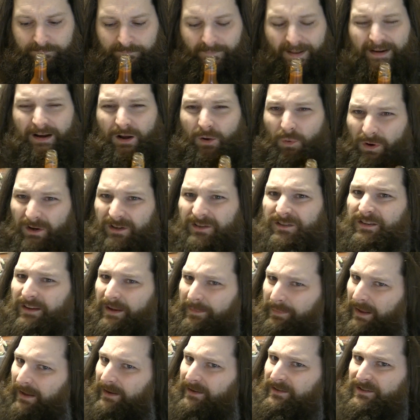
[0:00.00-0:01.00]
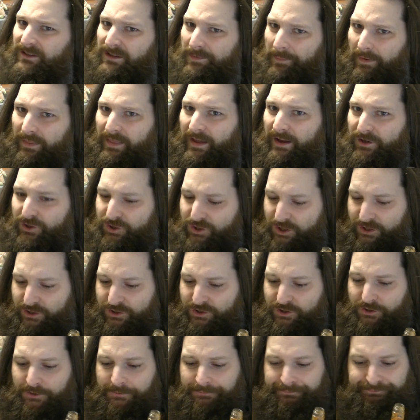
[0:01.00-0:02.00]
And I want to say I'm getting some of that
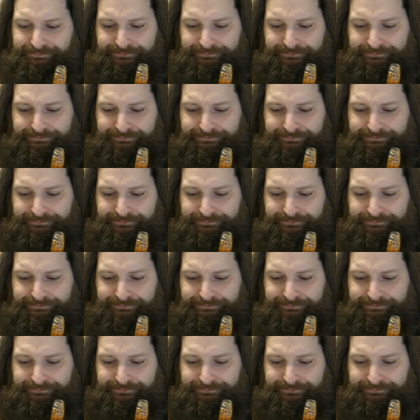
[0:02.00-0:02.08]
ginger.